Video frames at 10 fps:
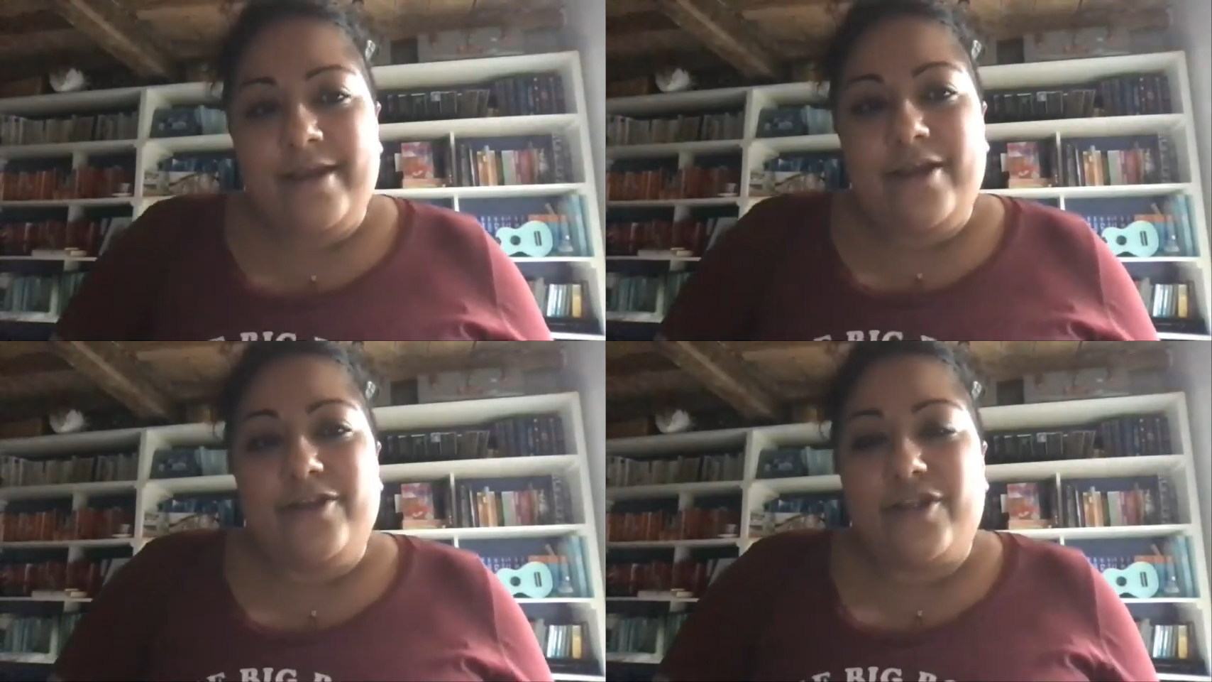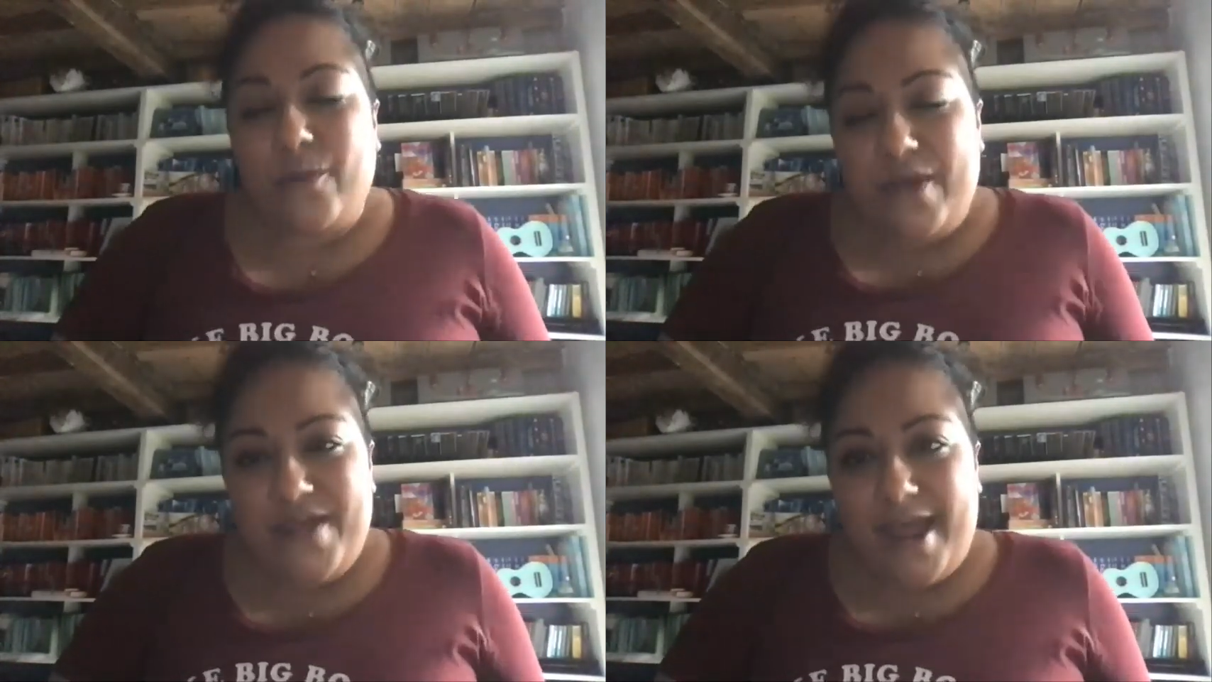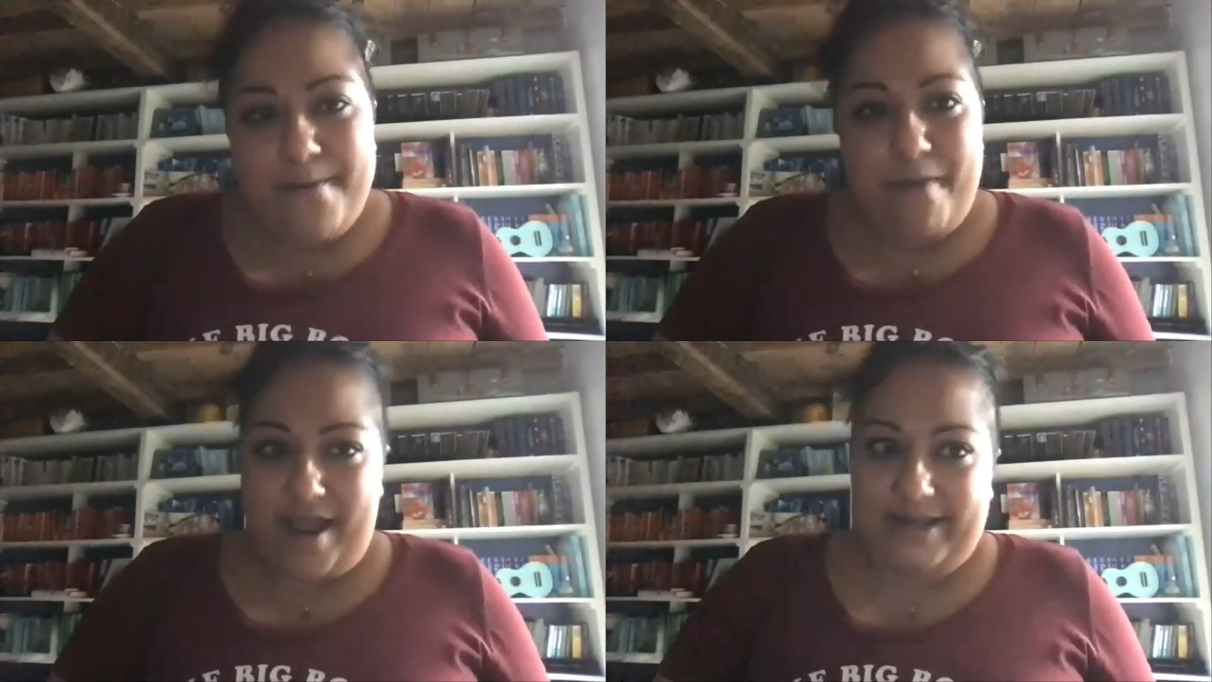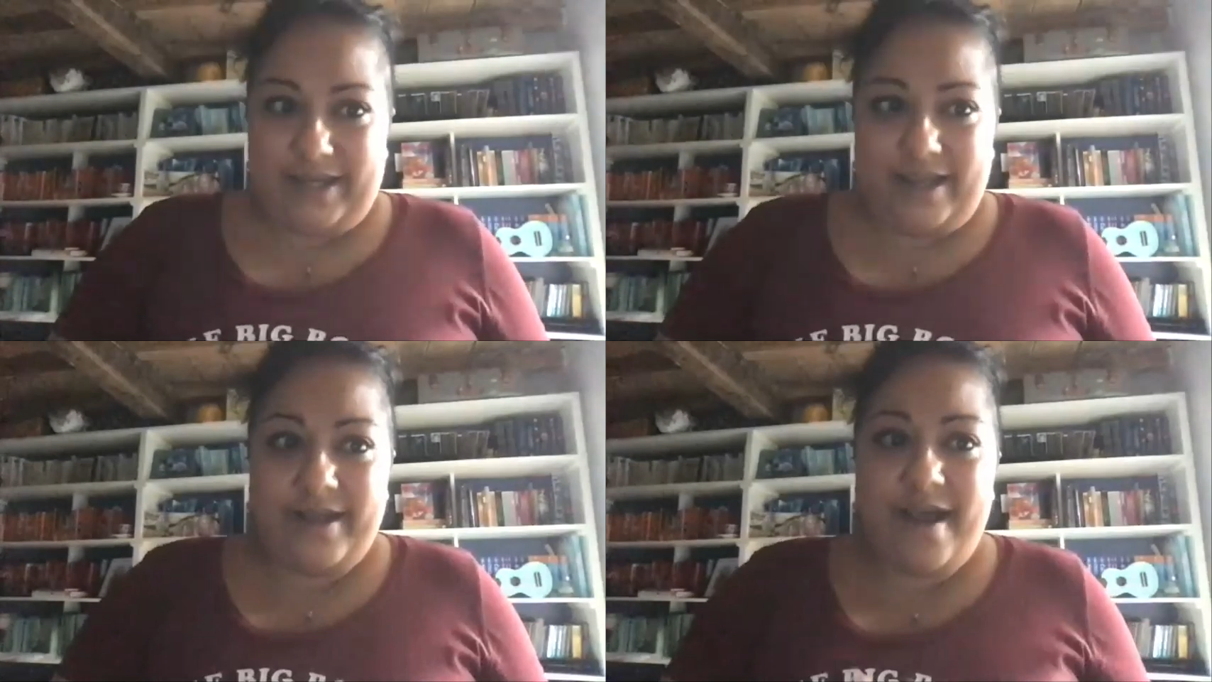So with that in
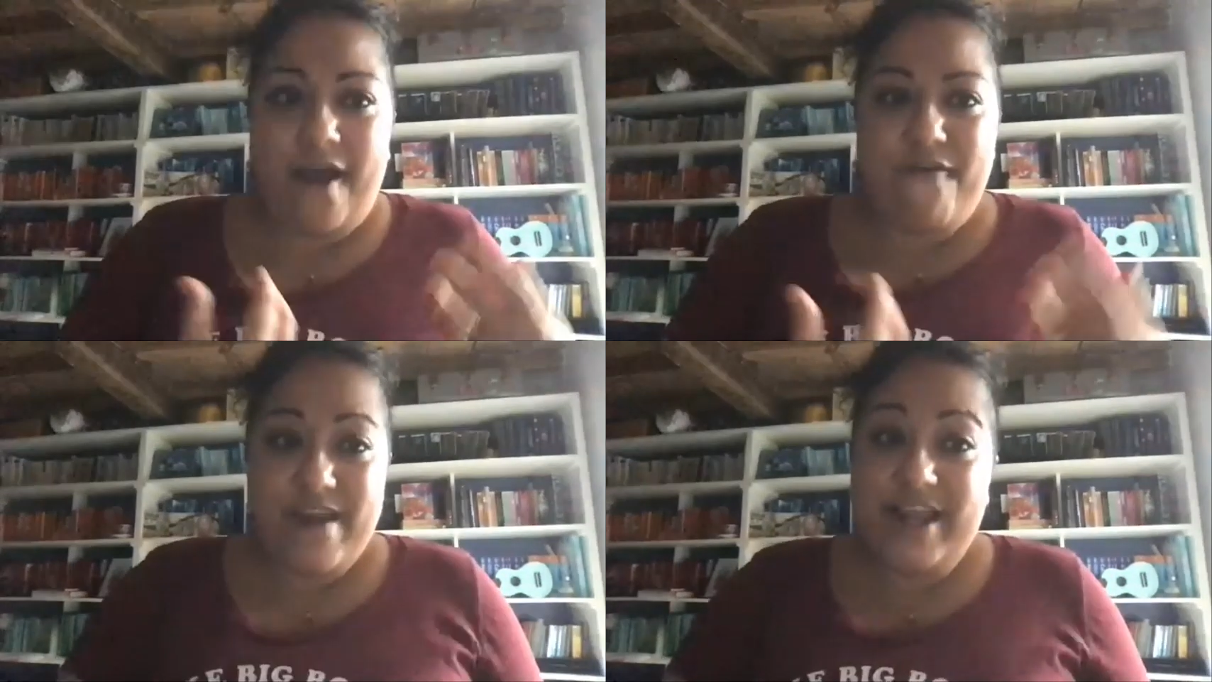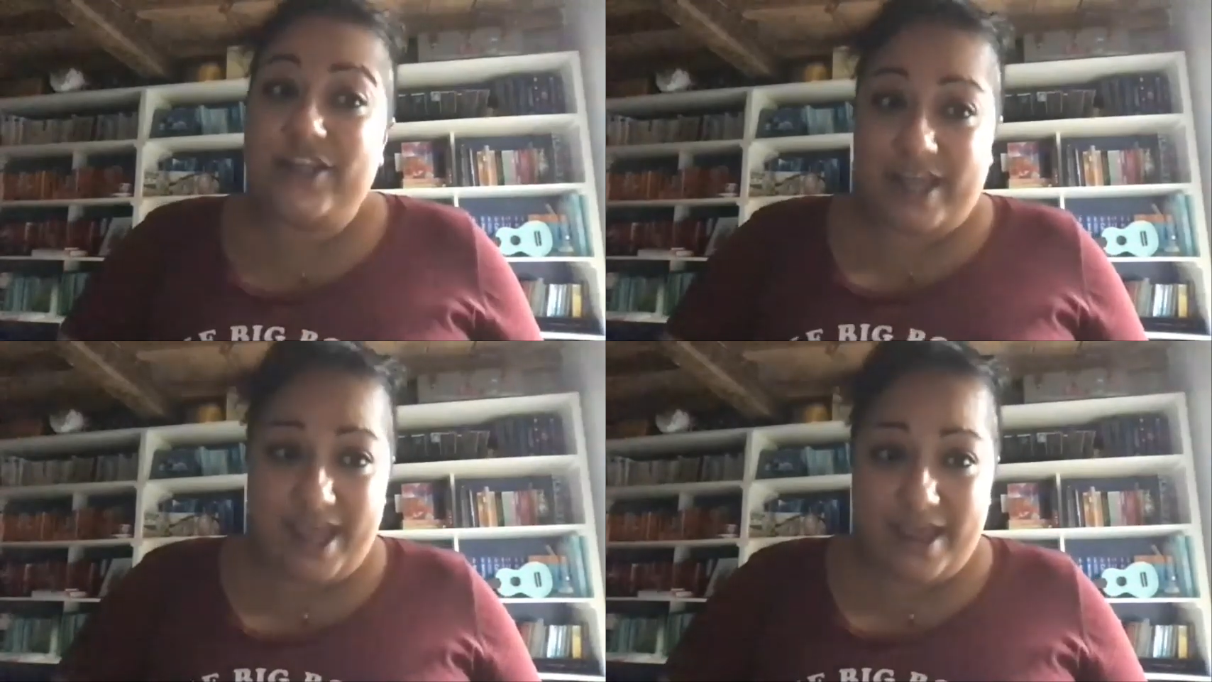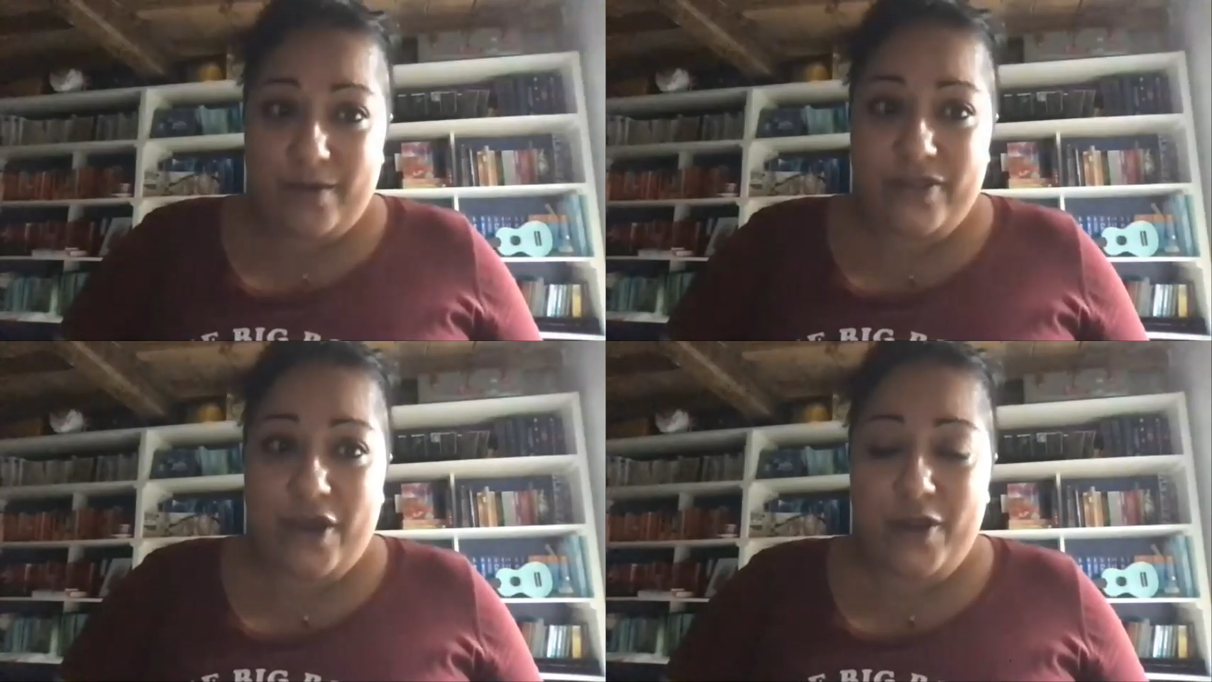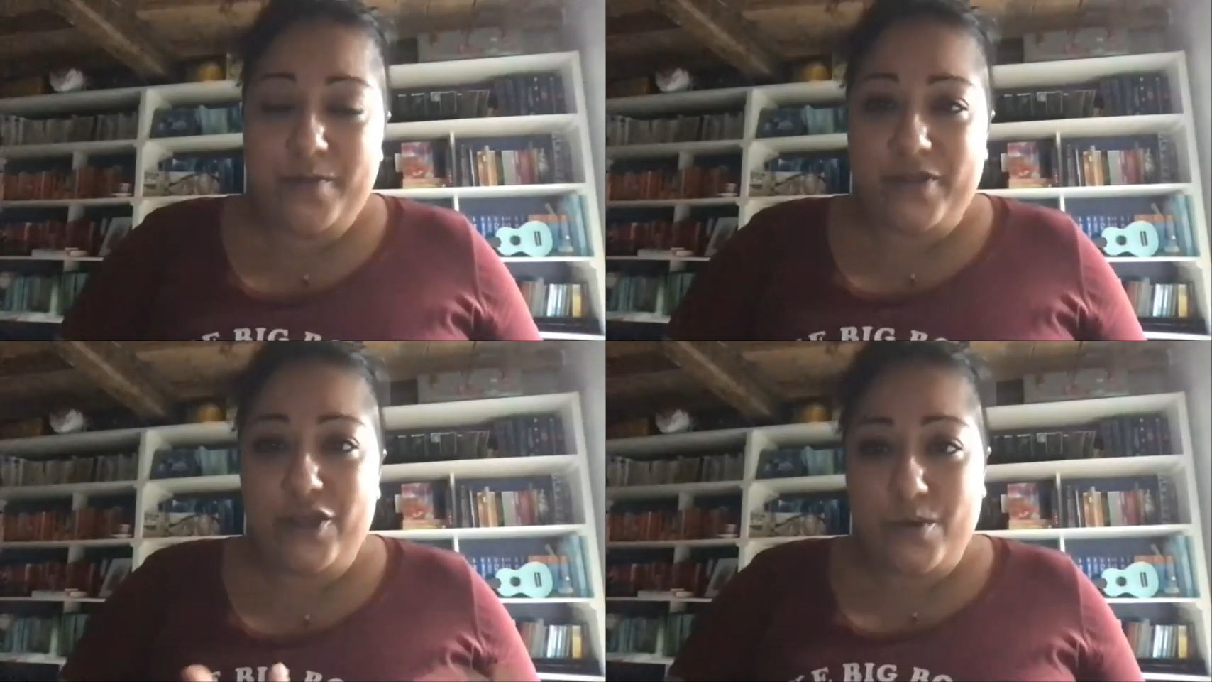mind, I finish here with the
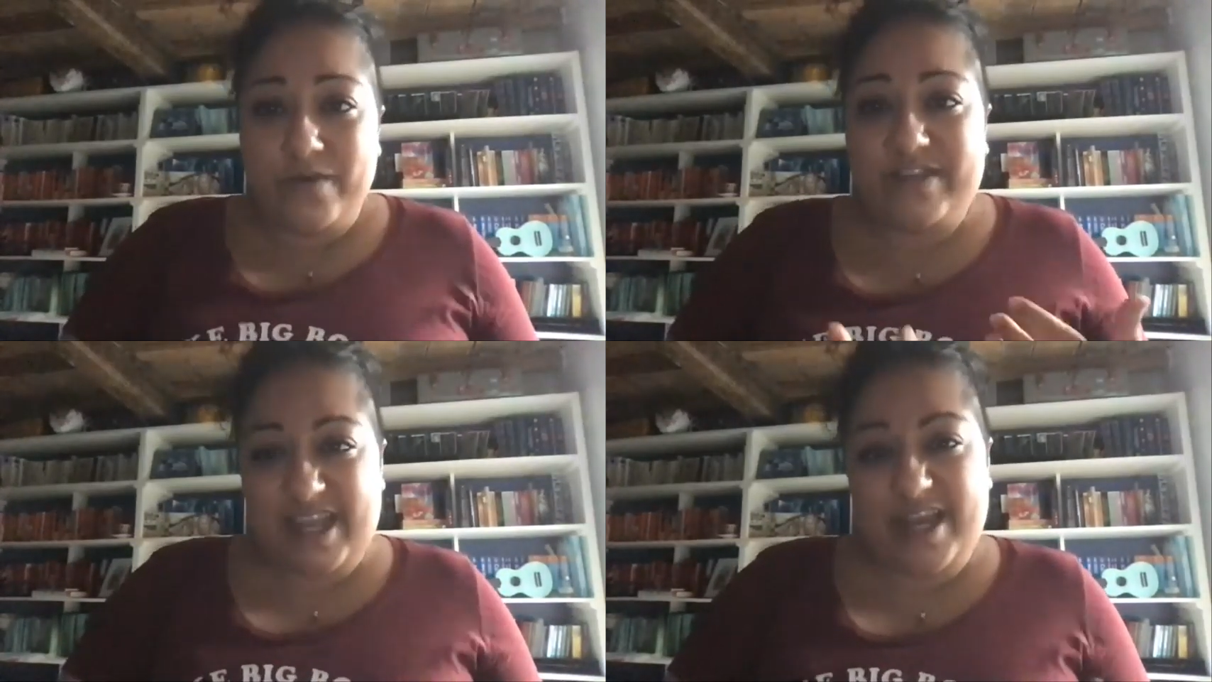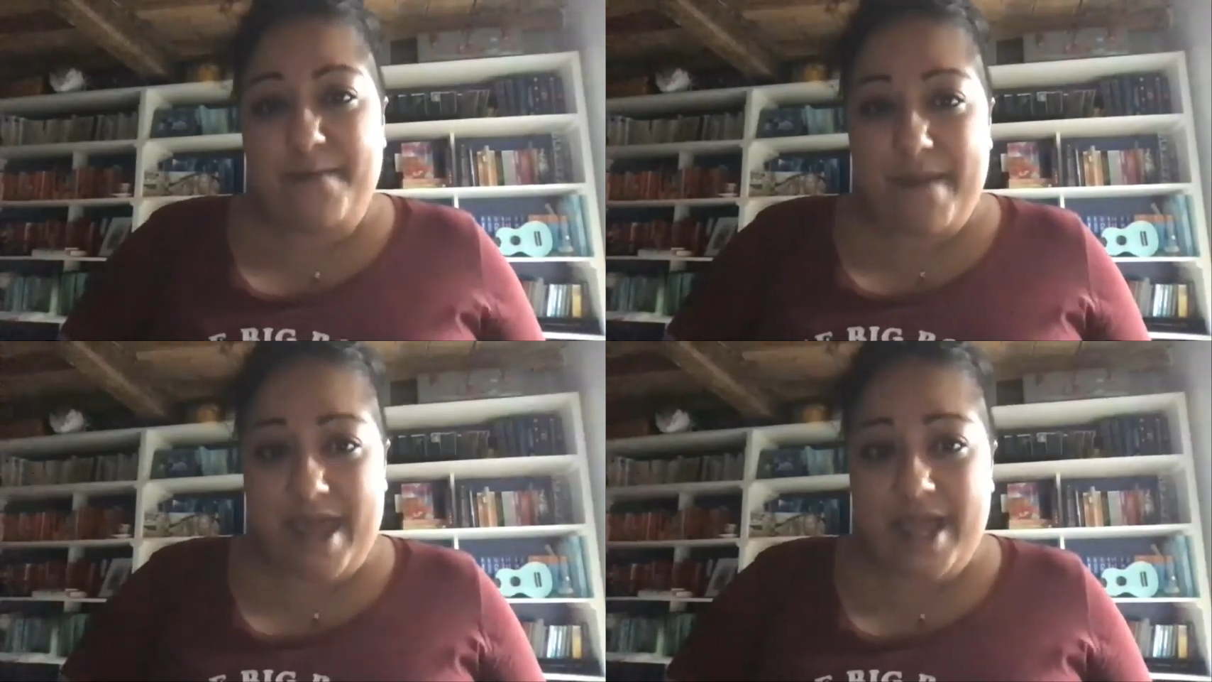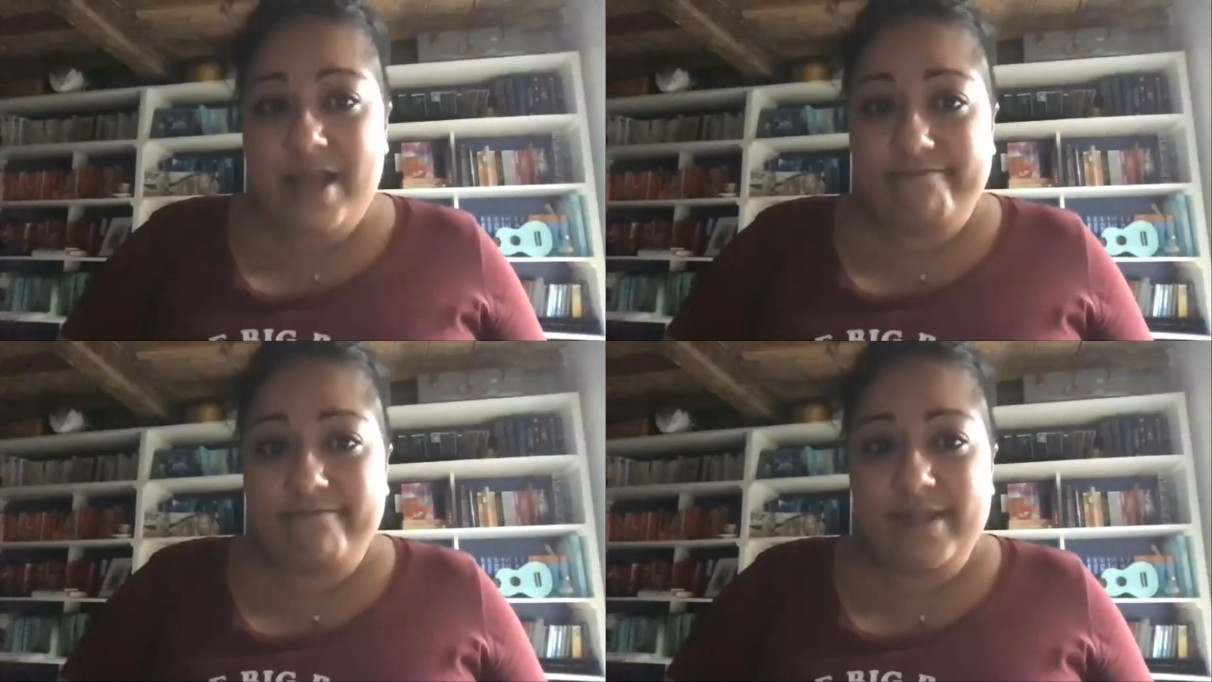hope that you have seen me